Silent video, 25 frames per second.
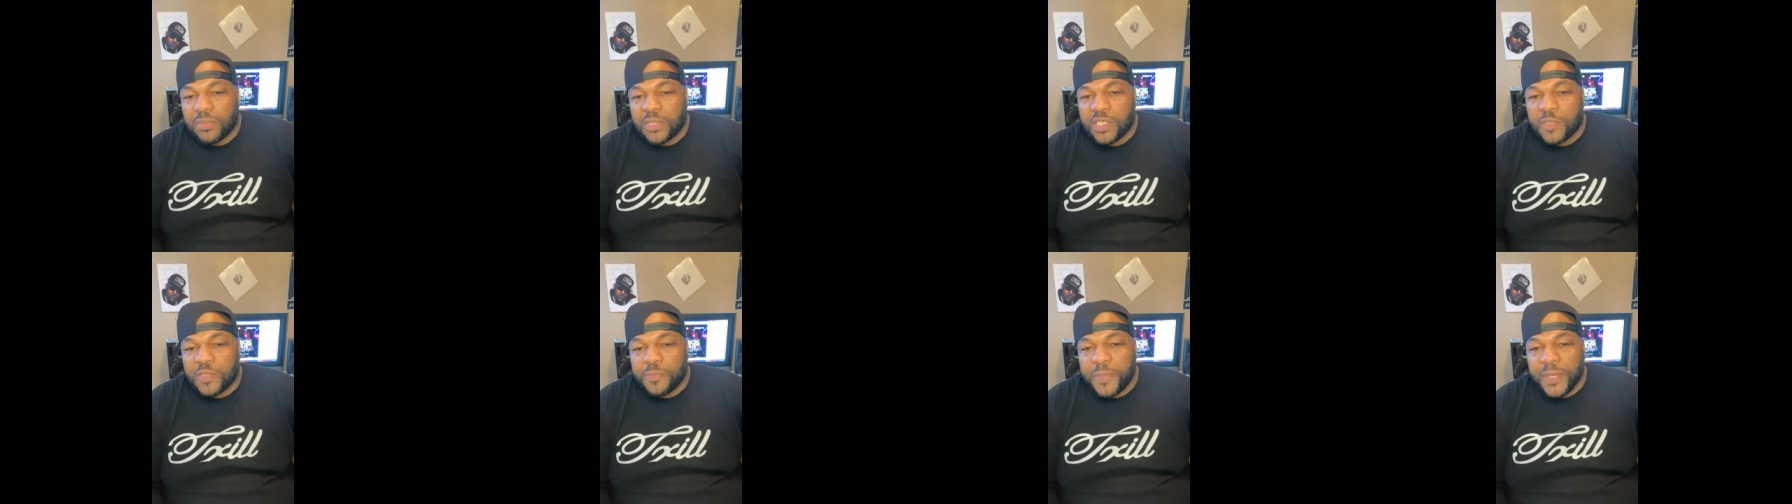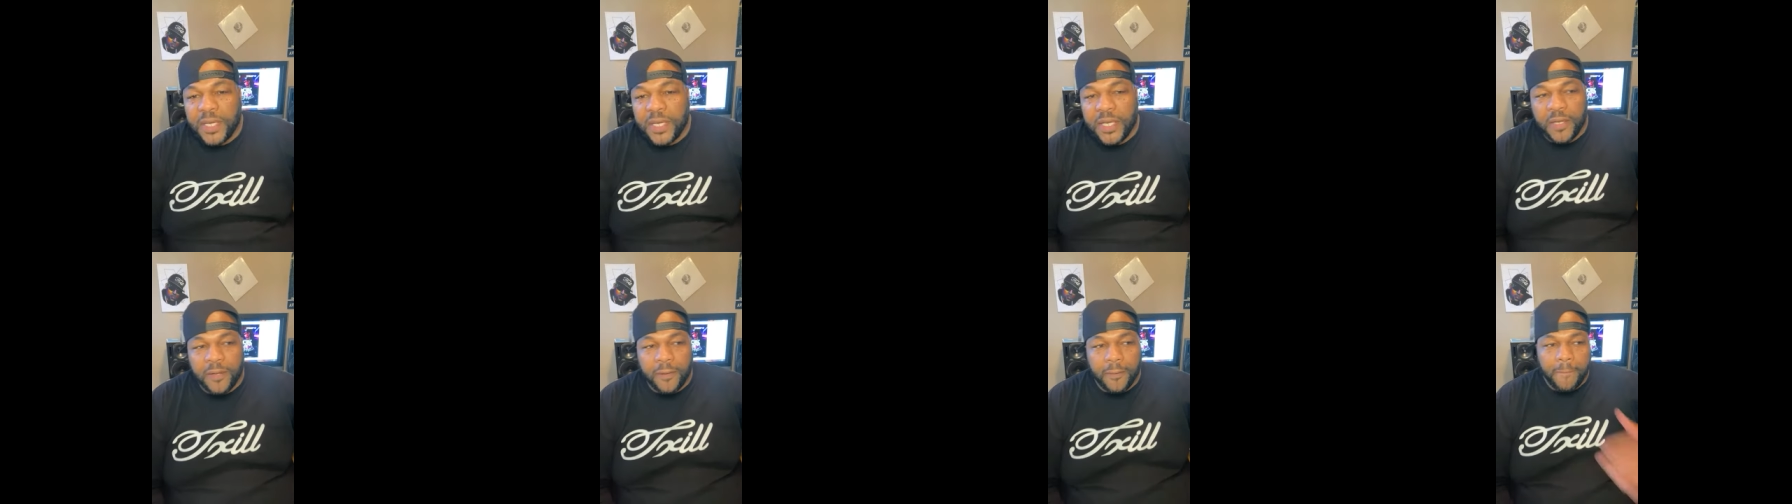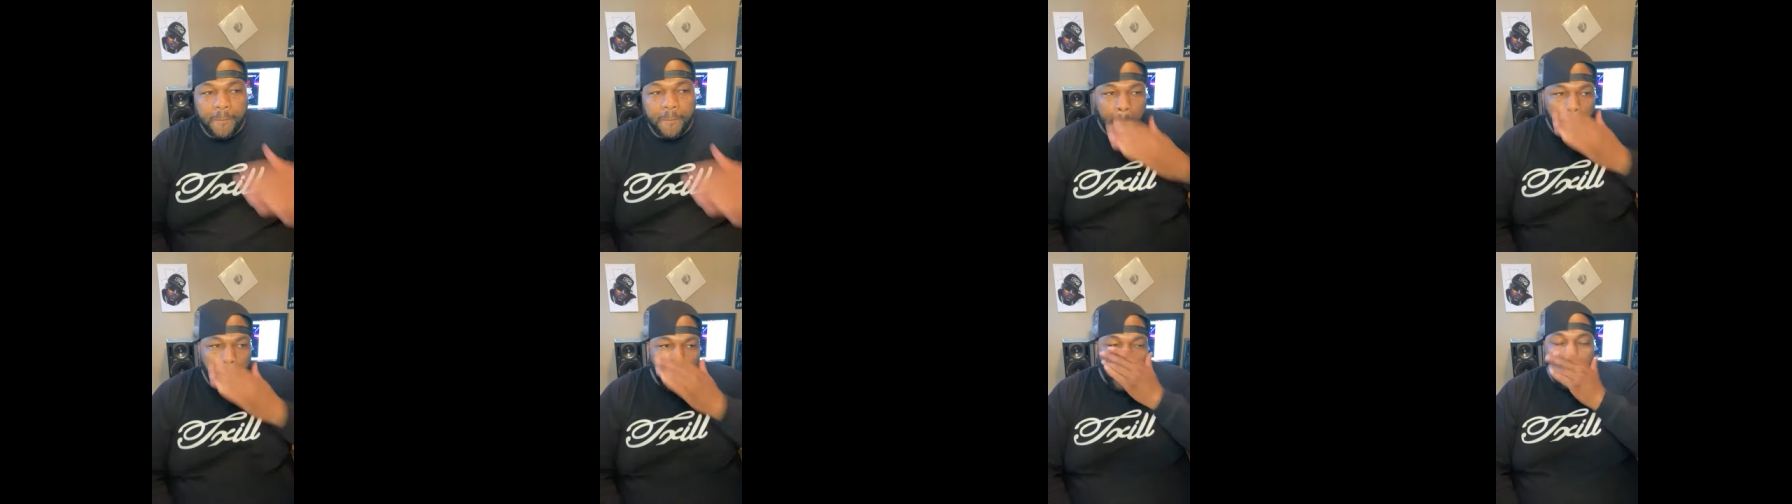to speed.
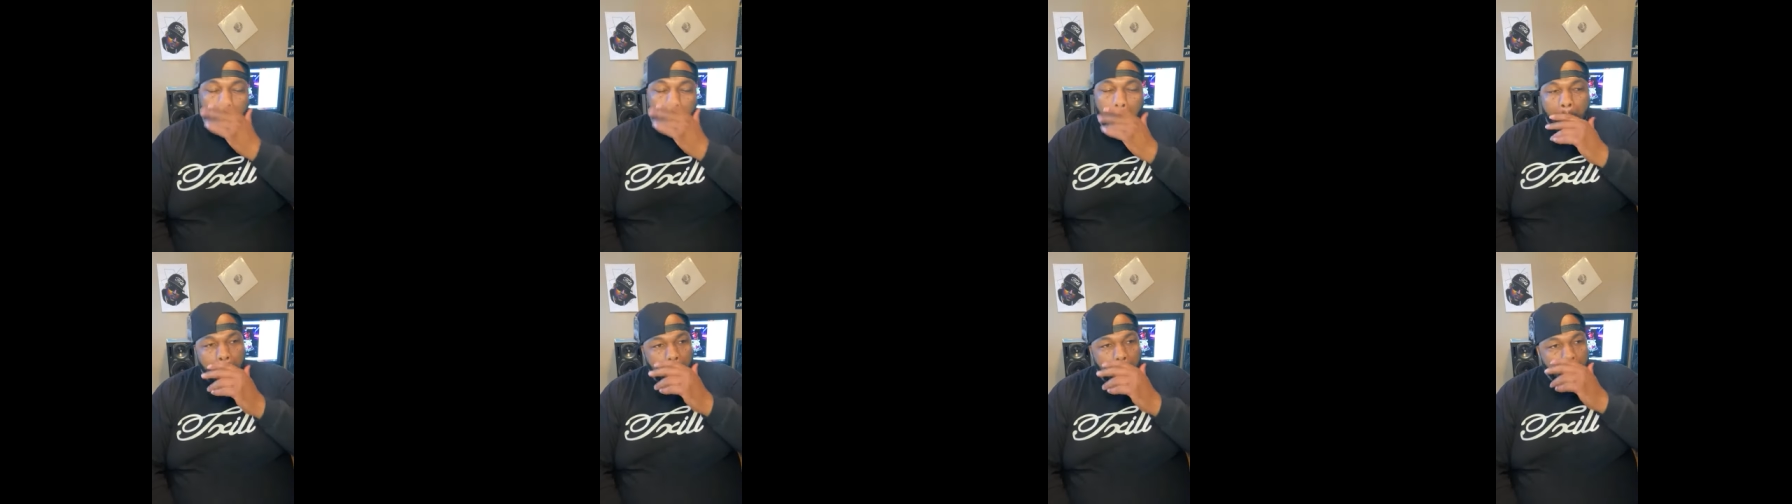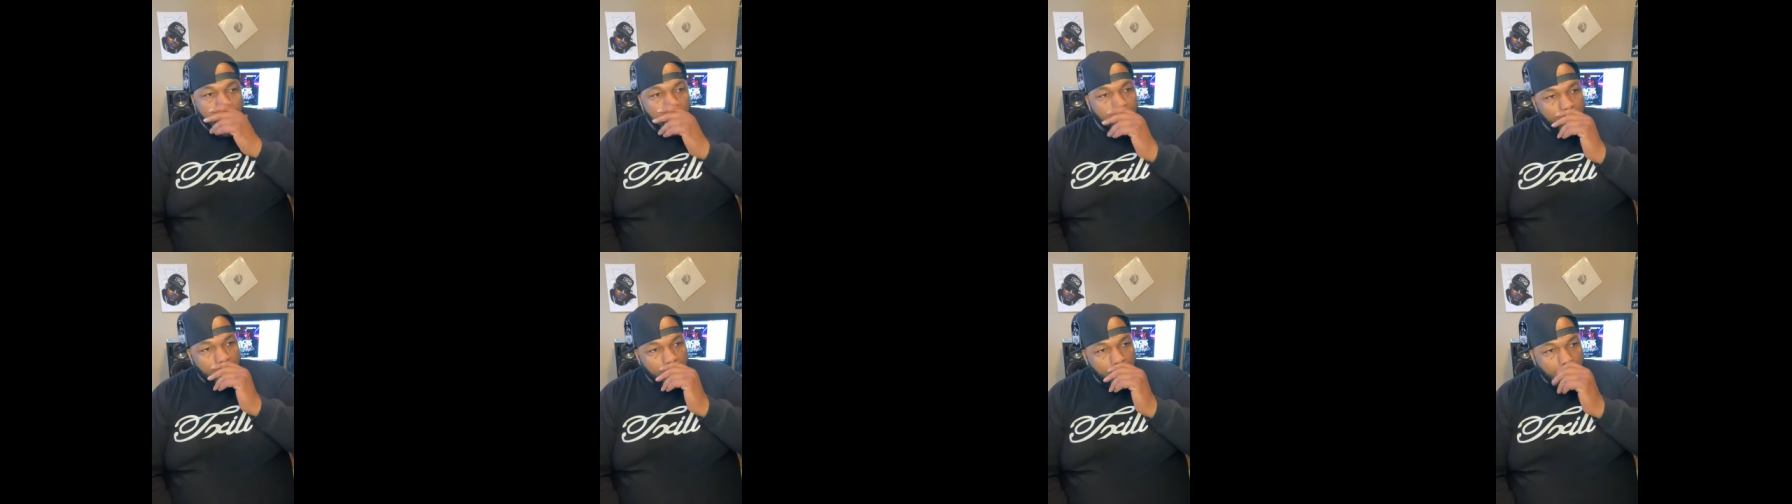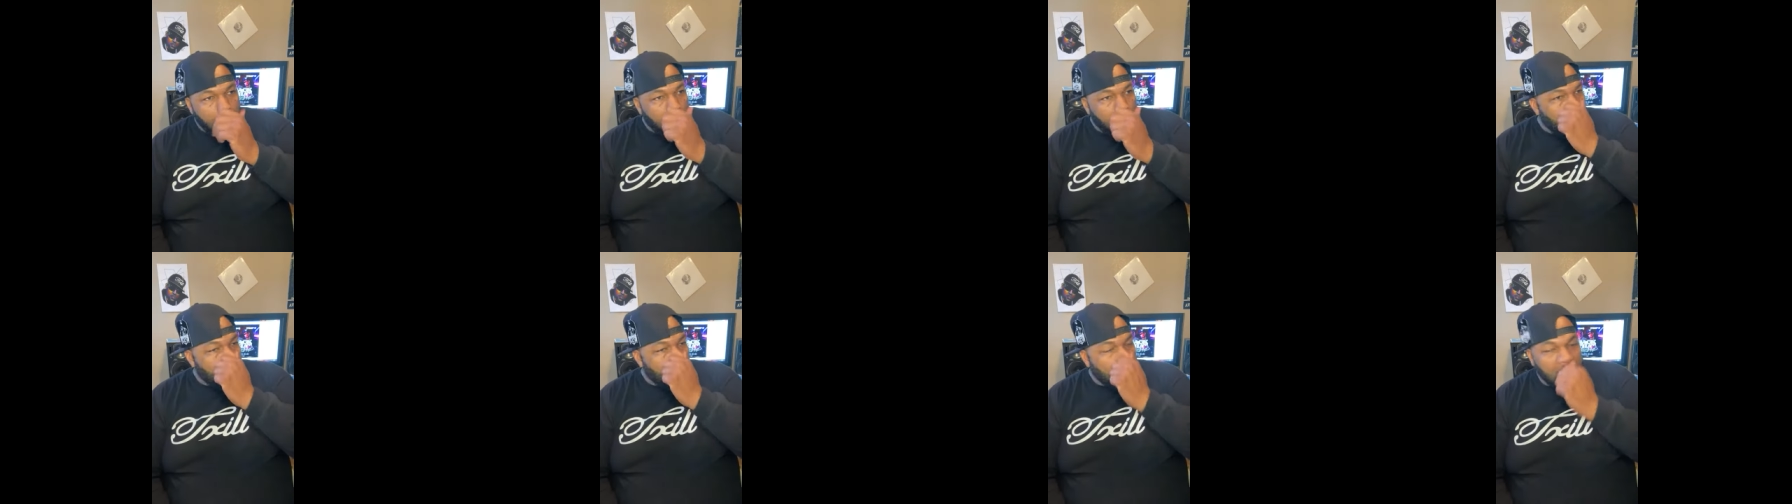
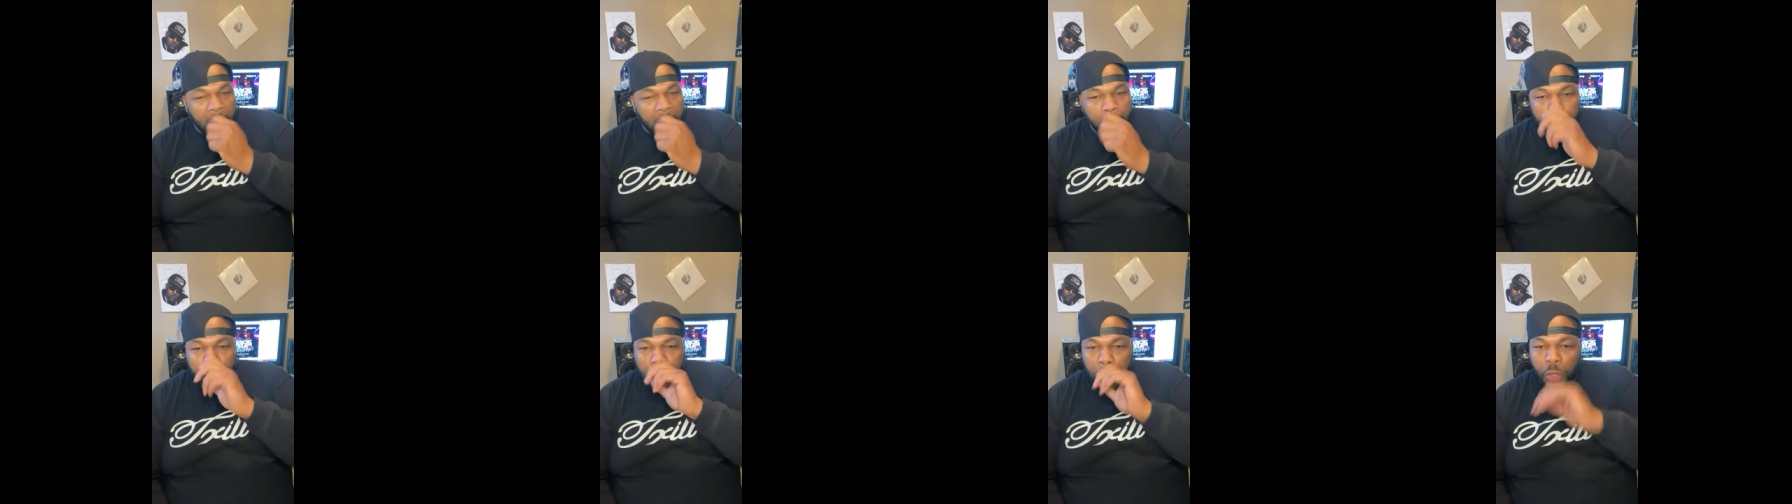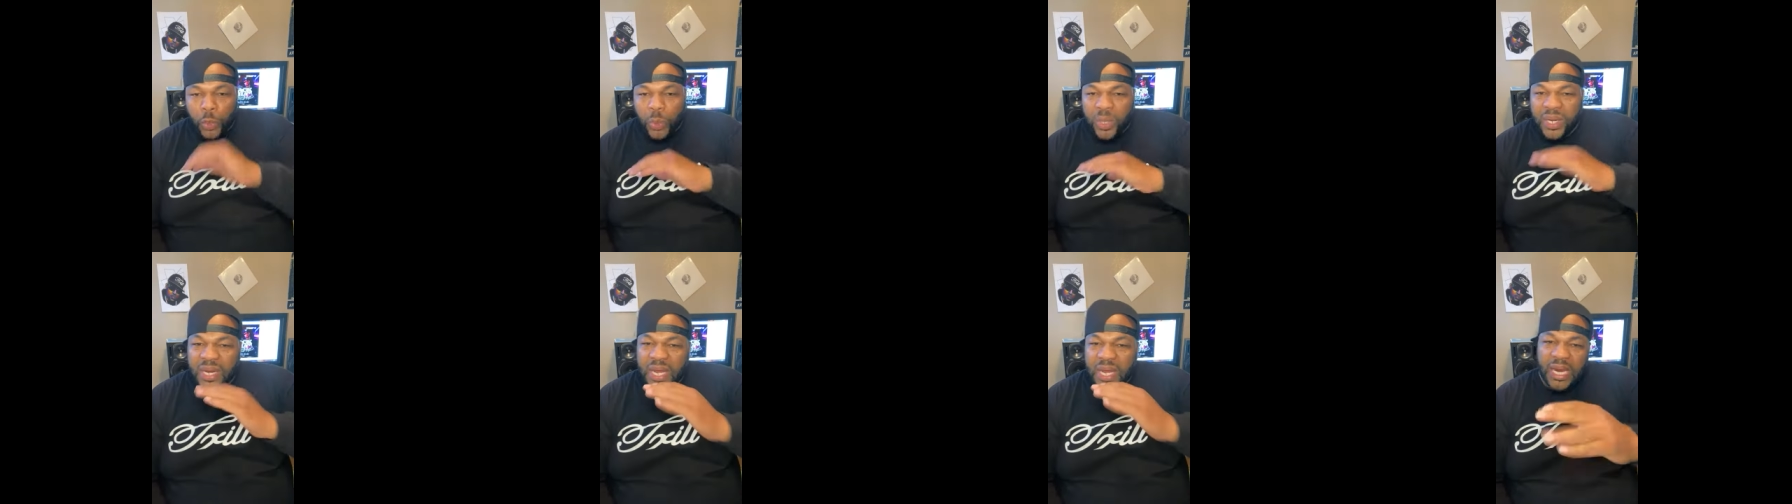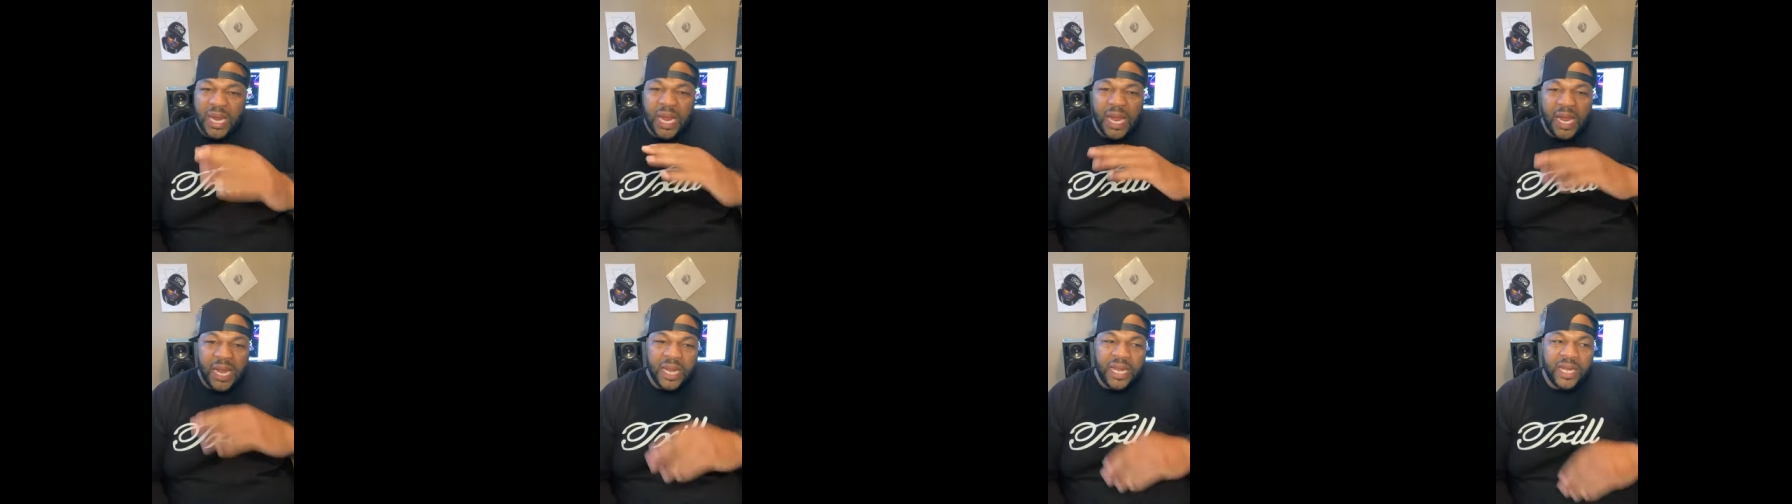In between
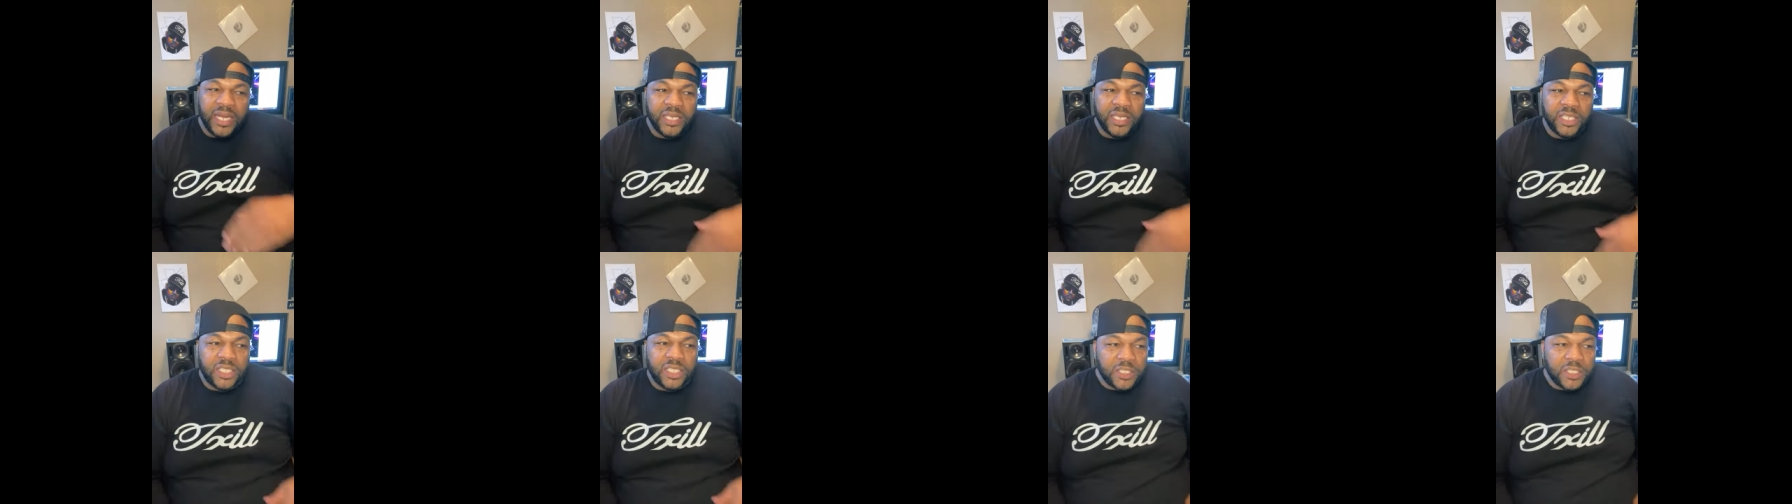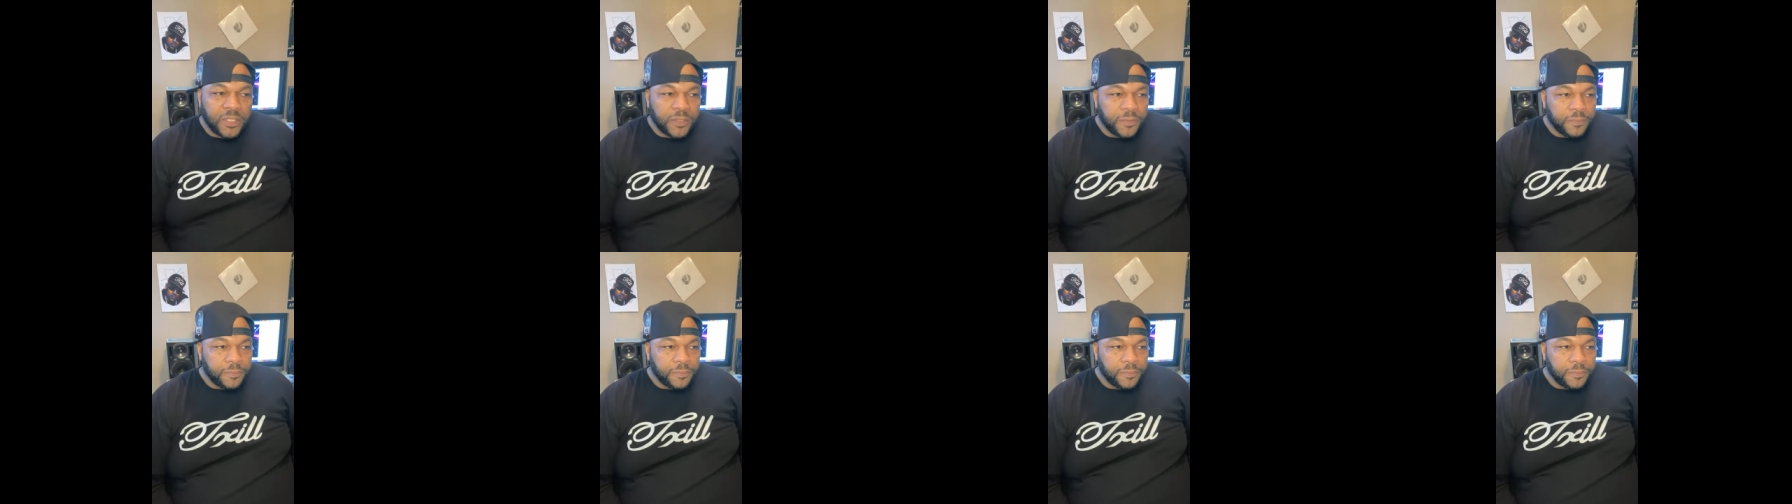that age,